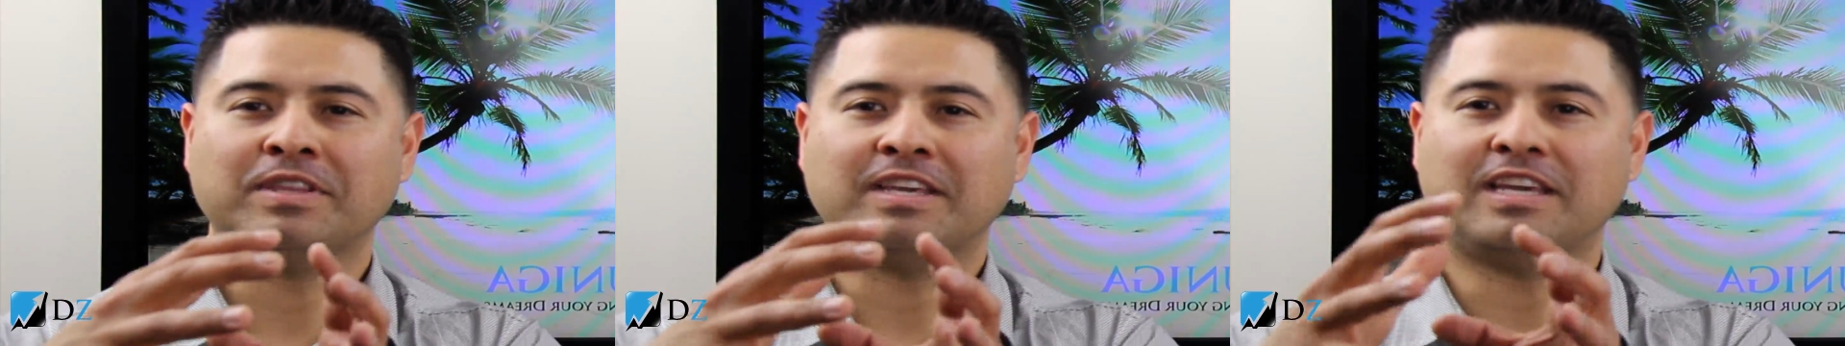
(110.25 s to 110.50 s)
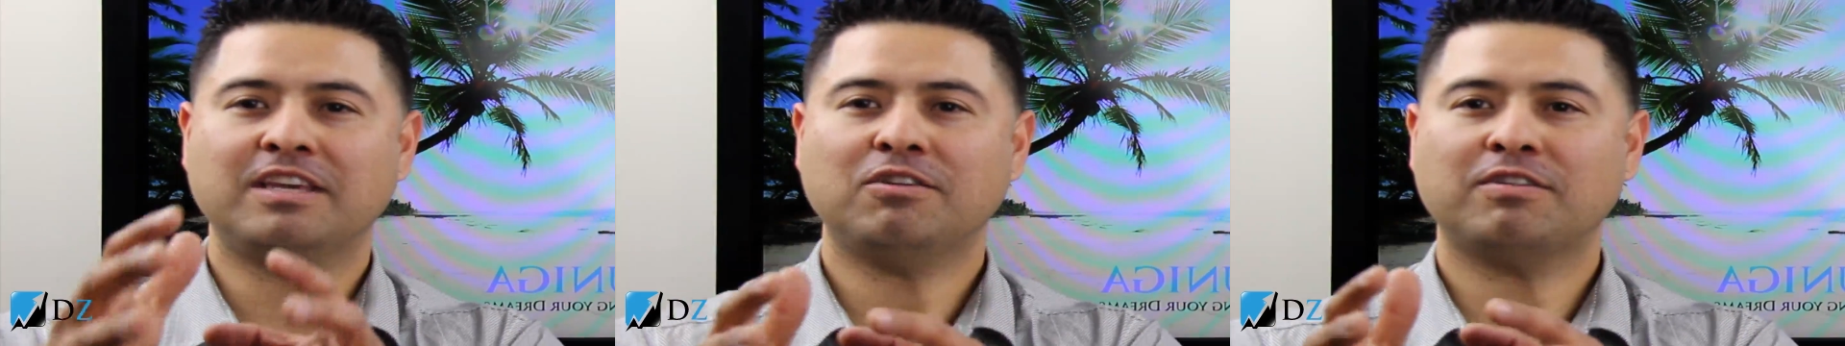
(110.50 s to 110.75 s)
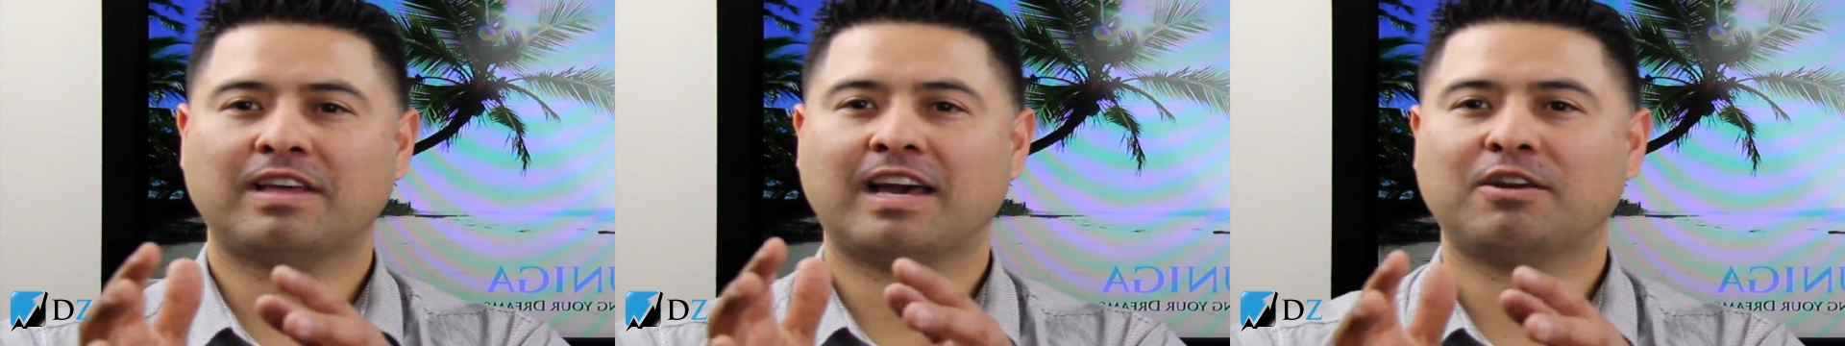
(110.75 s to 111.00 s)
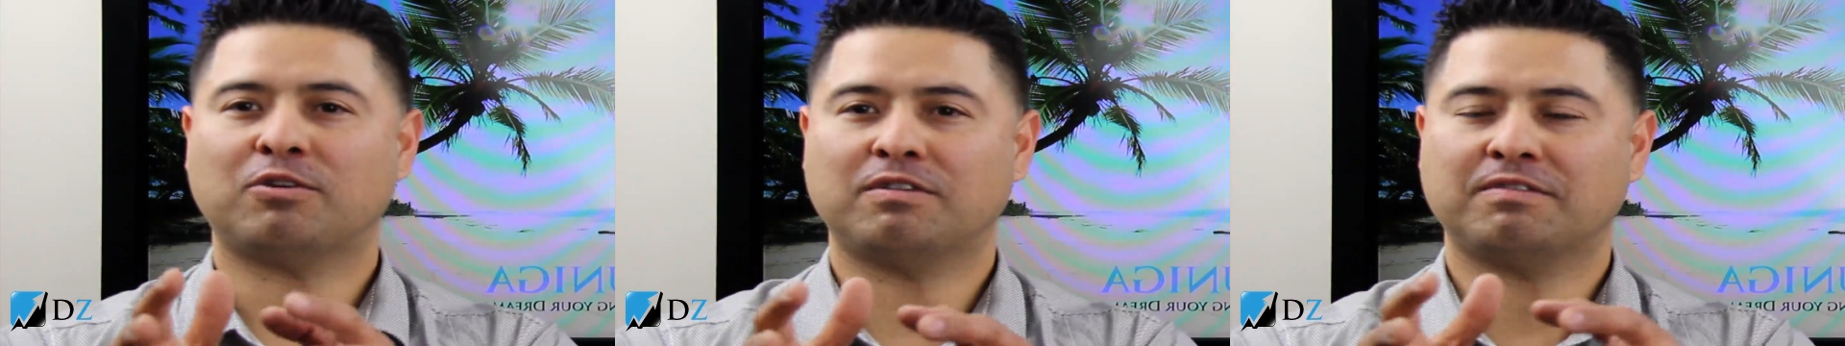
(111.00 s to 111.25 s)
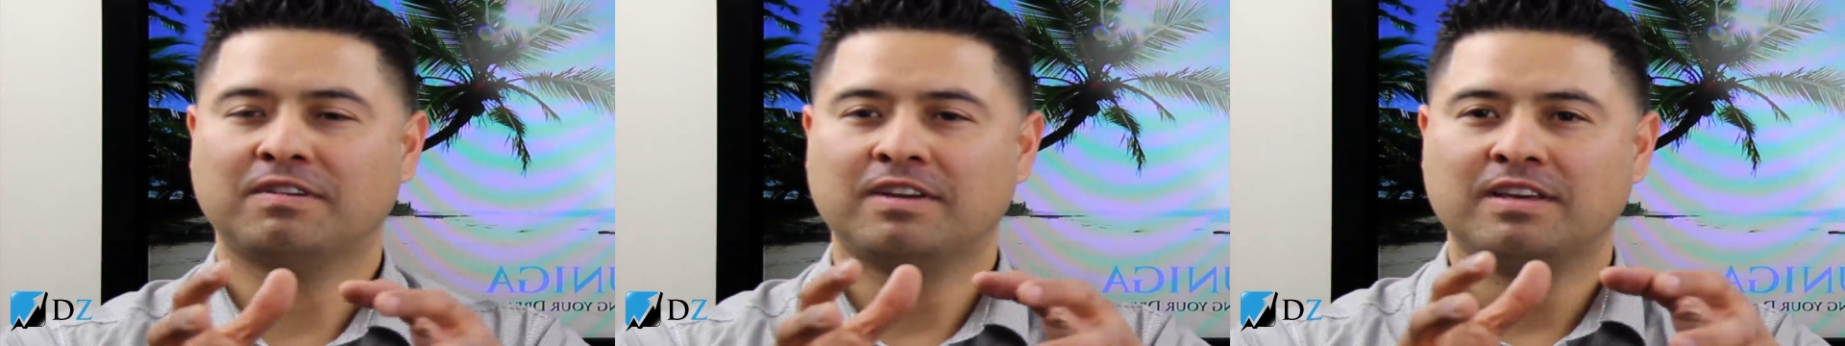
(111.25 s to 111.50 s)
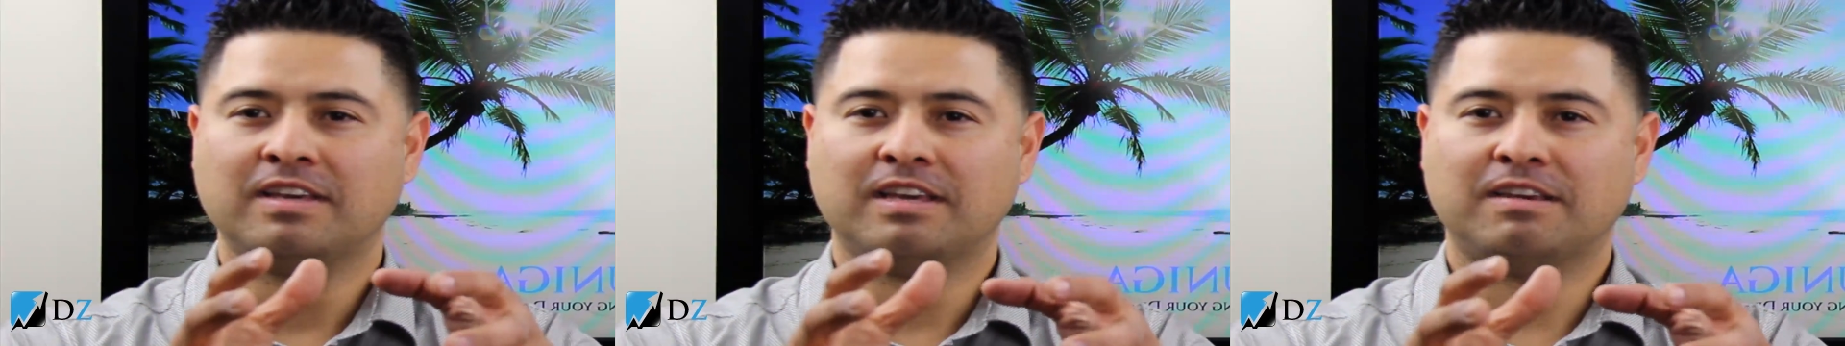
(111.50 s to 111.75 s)
Either that, or
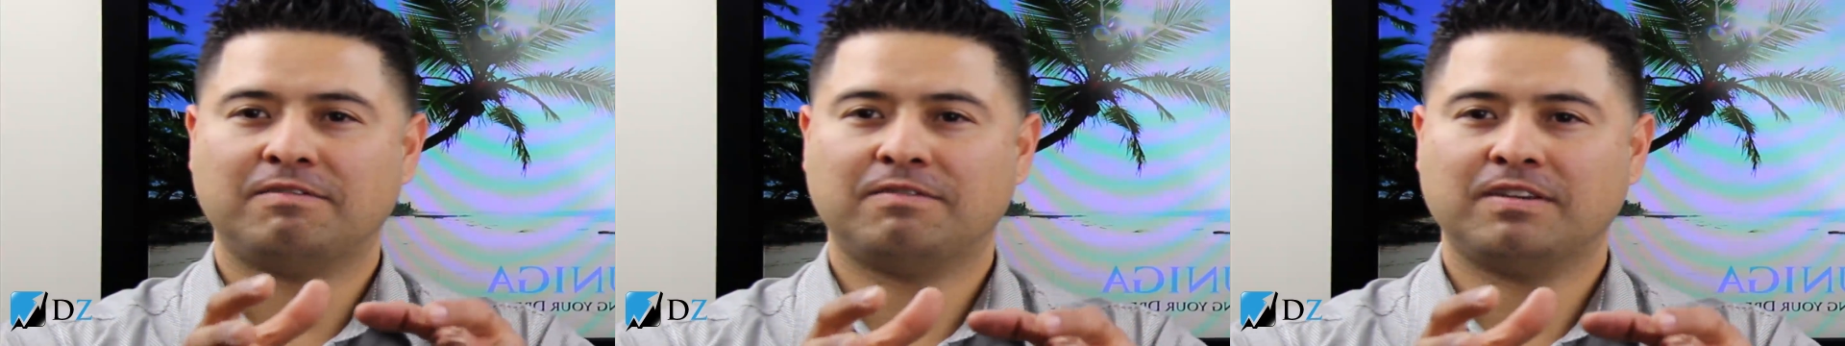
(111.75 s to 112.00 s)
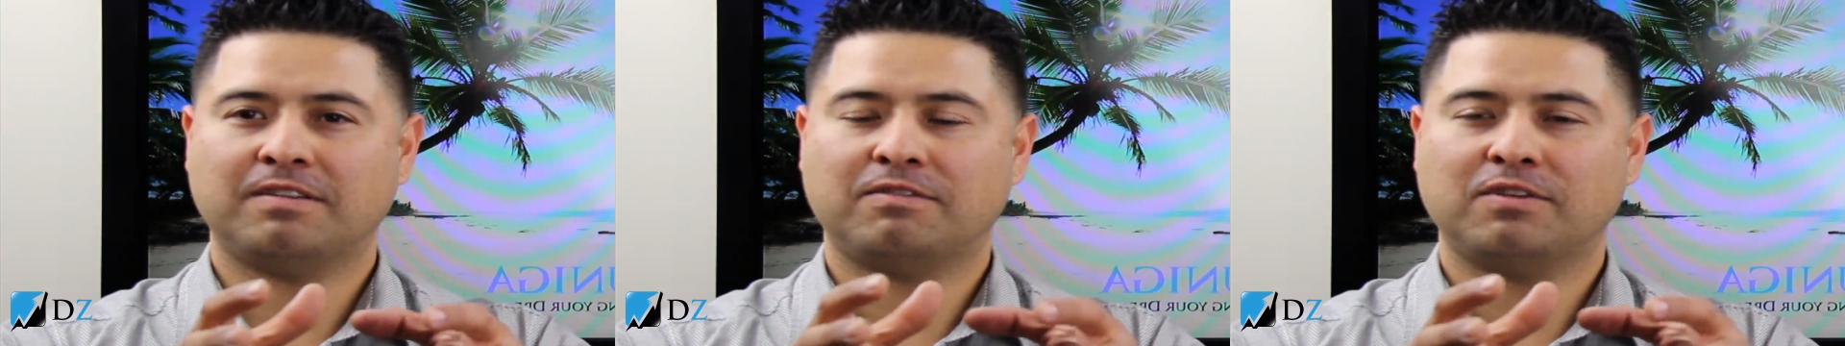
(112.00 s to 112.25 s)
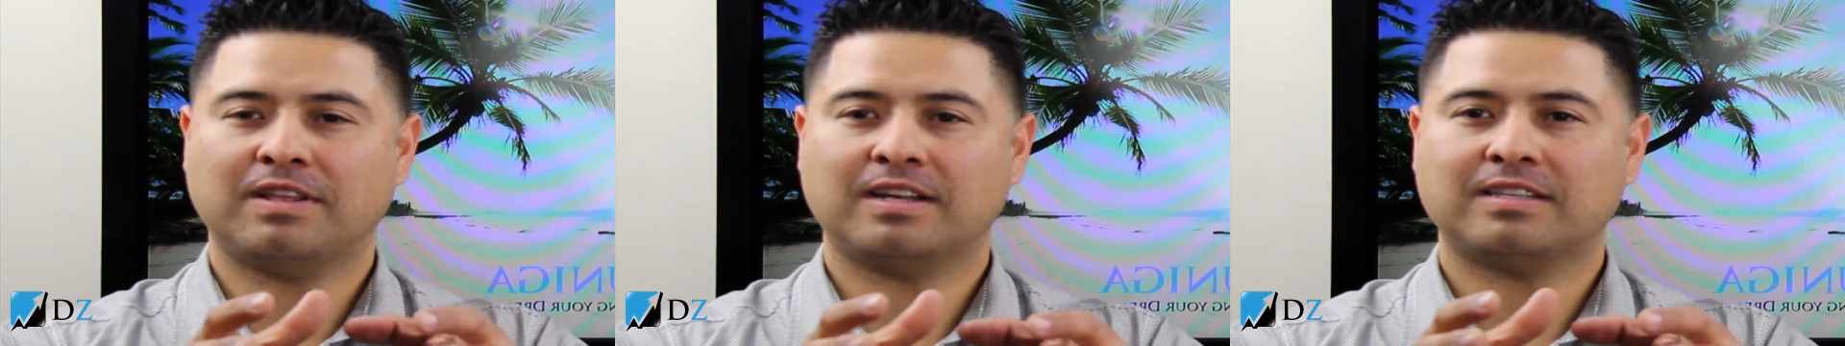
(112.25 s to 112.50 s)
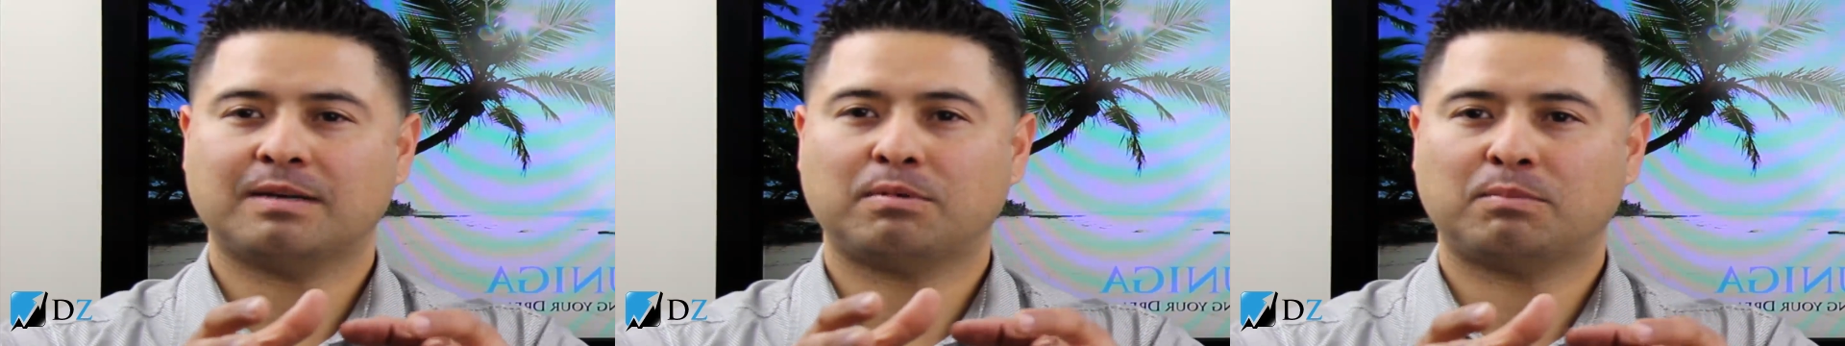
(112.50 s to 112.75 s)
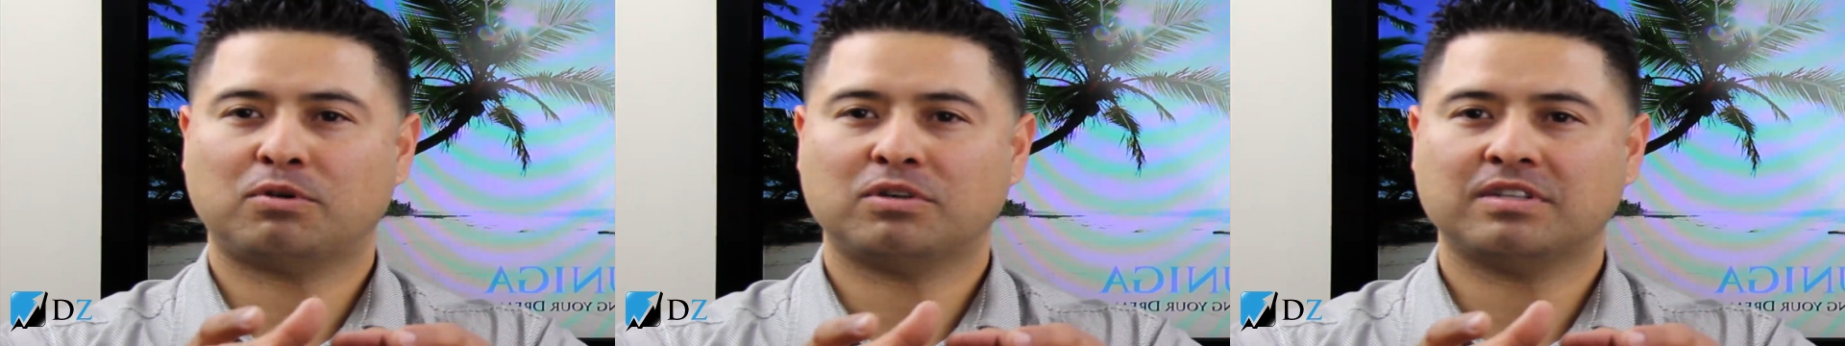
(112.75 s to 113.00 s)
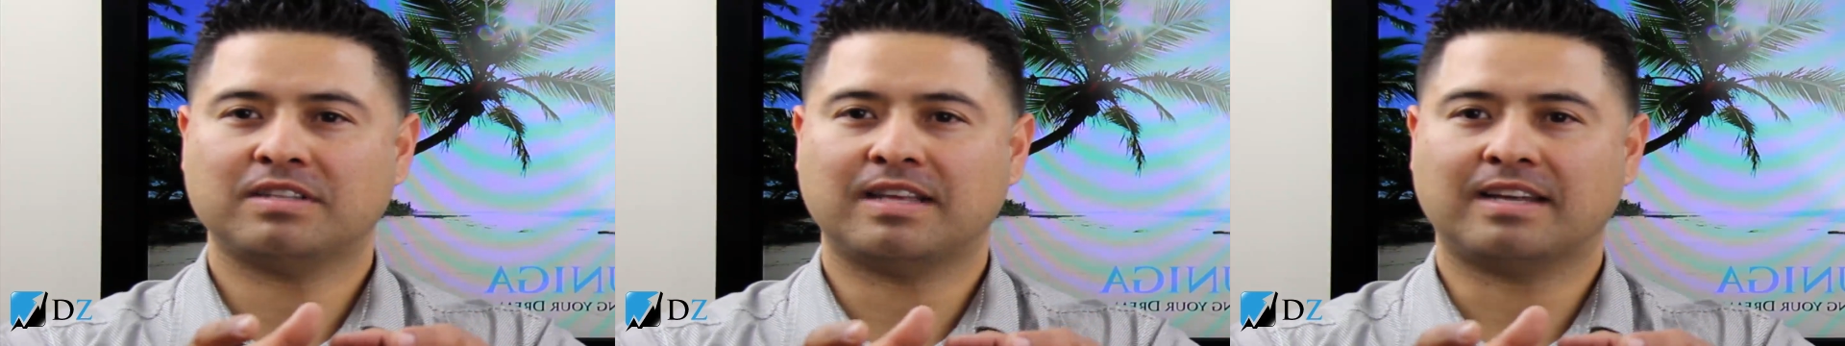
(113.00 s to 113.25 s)
if you're that type of
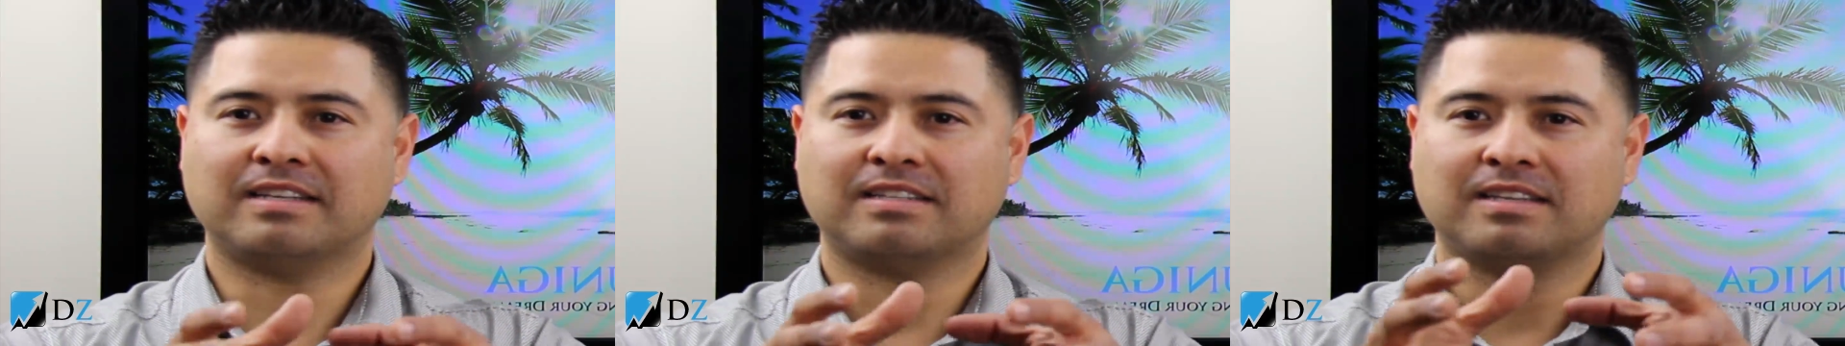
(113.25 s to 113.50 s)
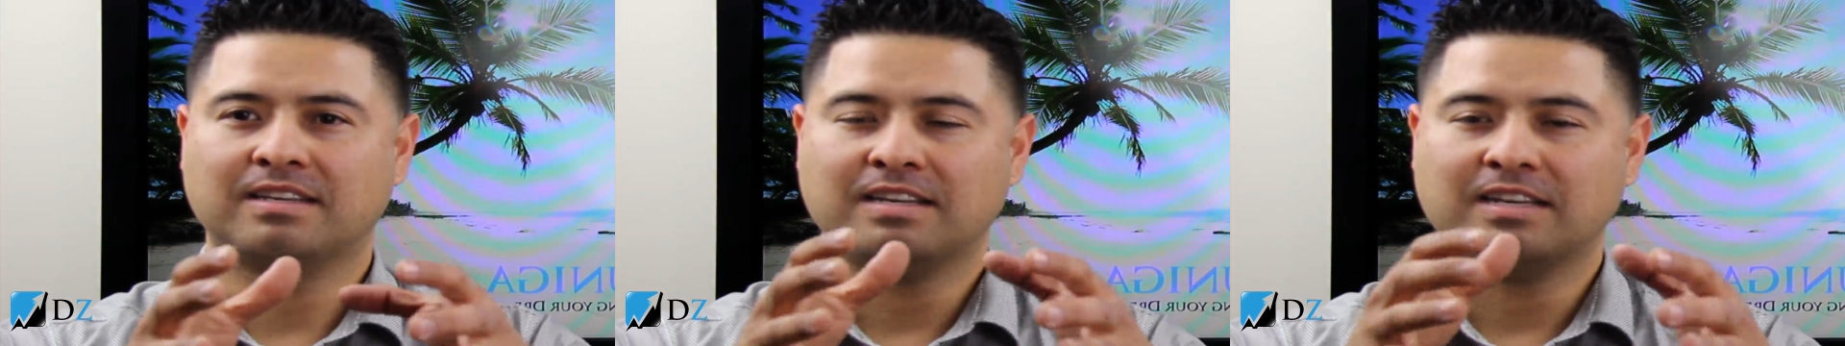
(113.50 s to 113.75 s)
person that is